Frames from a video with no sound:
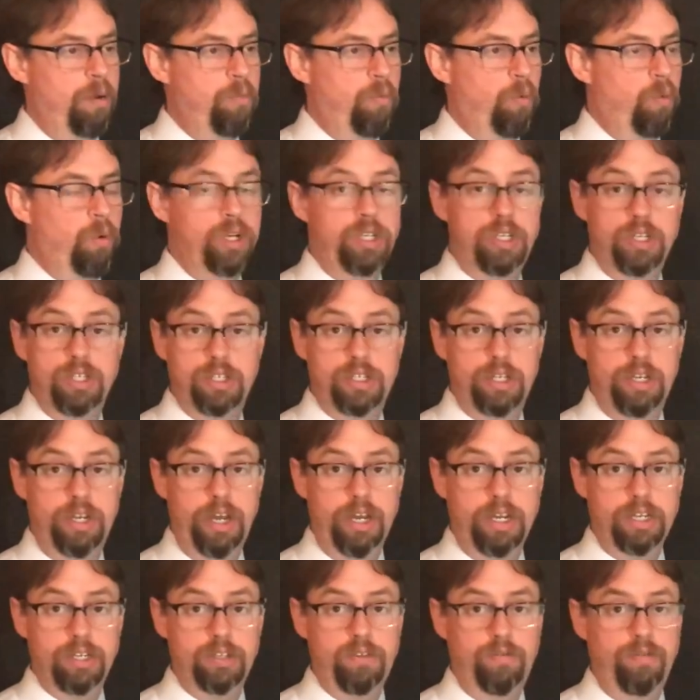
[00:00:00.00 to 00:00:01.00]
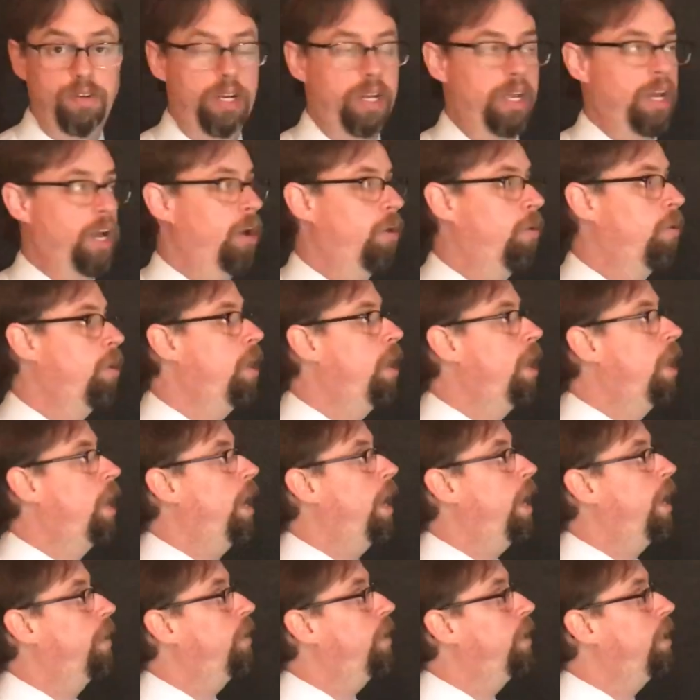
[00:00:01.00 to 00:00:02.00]
which is the next video,
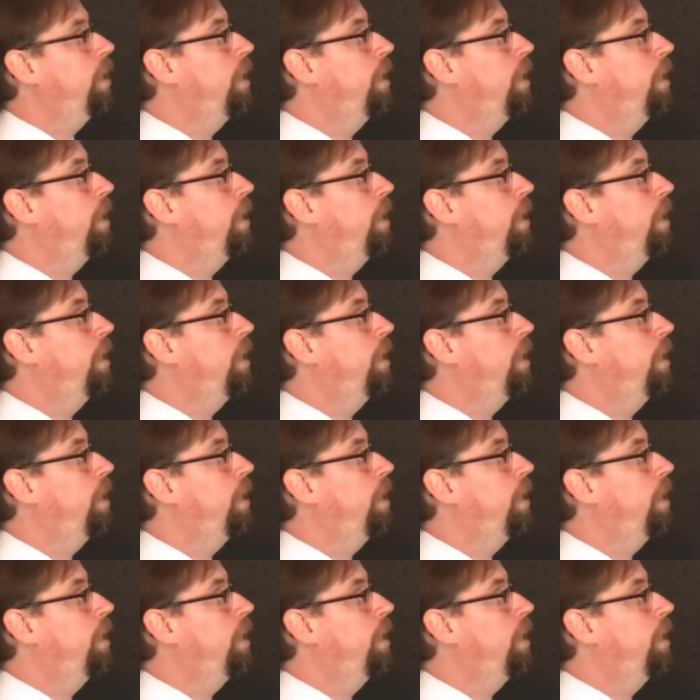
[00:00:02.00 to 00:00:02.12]
and then